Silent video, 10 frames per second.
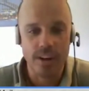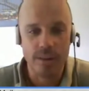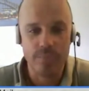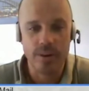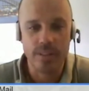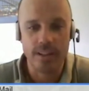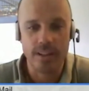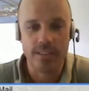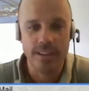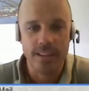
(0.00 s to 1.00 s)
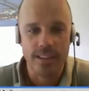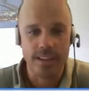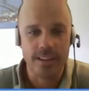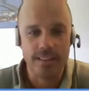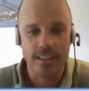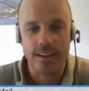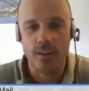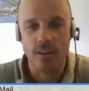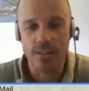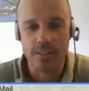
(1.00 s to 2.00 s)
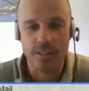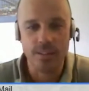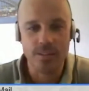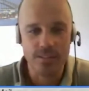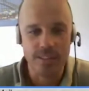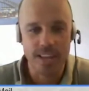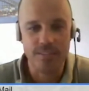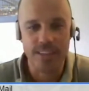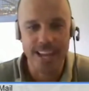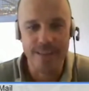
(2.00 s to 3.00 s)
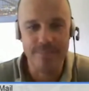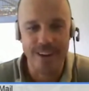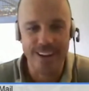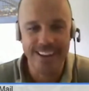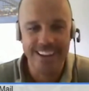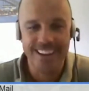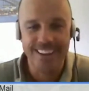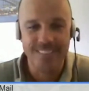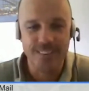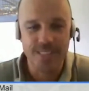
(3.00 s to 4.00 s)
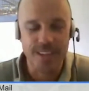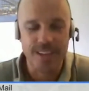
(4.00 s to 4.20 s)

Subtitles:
tripod that holds a huge heavy camera with